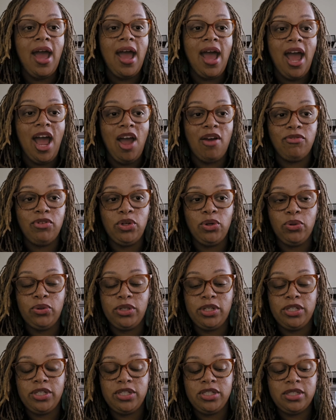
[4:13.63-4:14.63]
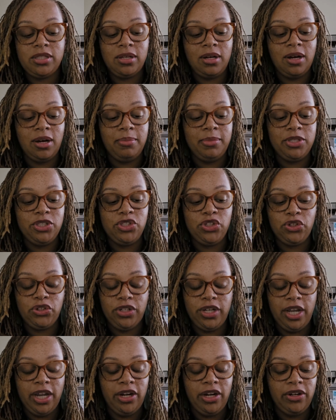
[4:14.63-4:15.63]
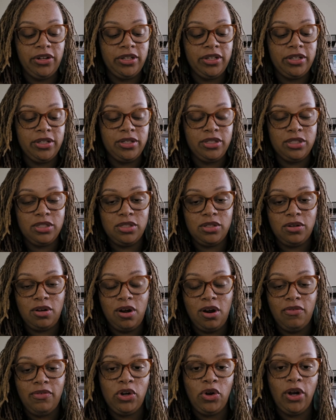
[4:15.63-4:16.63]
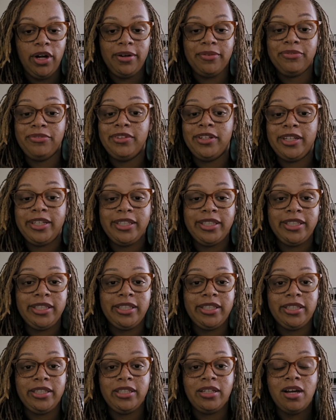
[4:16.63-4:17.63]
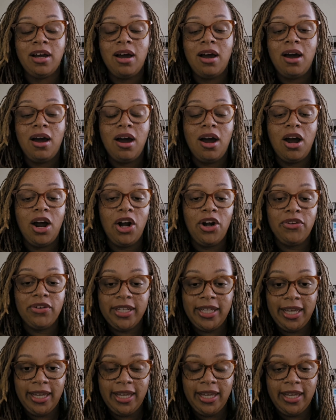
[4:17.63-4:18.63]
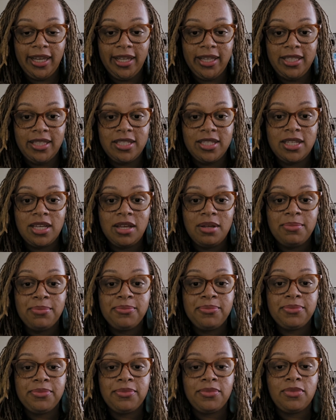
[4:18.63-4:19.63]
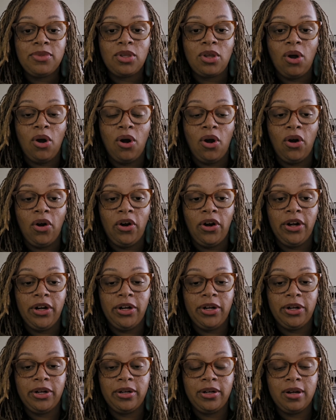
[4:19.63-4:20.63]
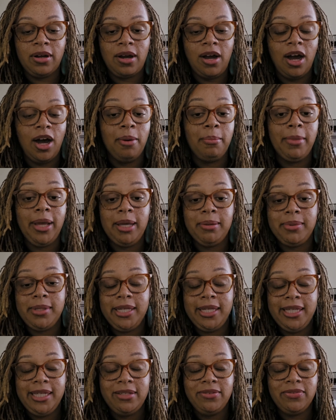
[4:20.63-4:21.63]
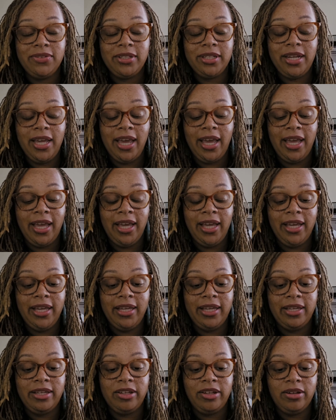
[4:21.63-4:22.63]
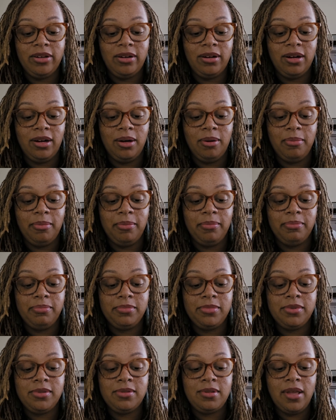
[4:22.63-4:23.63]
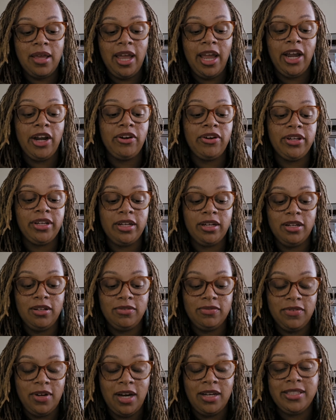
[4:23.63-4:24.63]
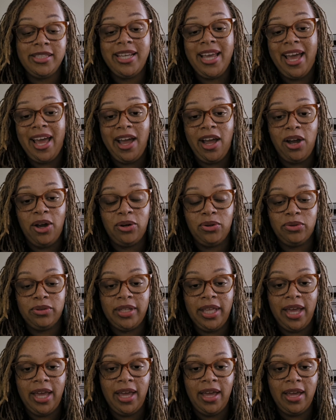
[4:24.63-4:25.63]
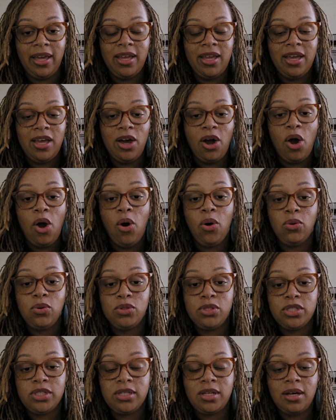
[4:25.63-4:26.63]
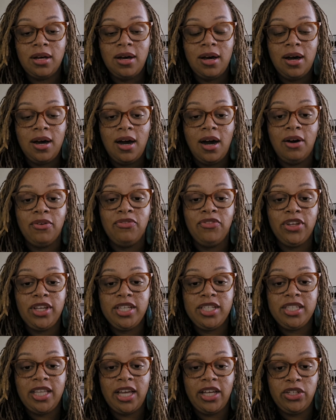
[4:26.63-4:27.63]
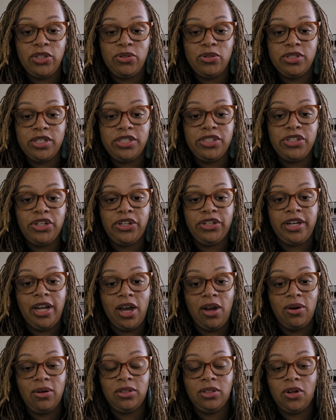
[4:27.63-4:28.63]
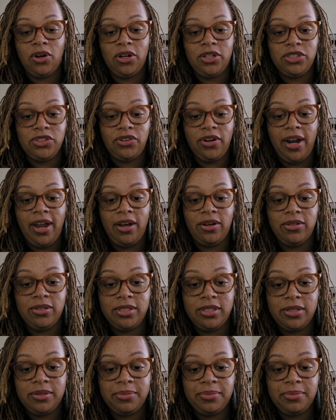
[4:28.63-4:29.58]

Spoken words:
have noticed in certain areas regarding flooding, hurricanes, or maybe even a area of a town that hosts events that usually turn out large crowds.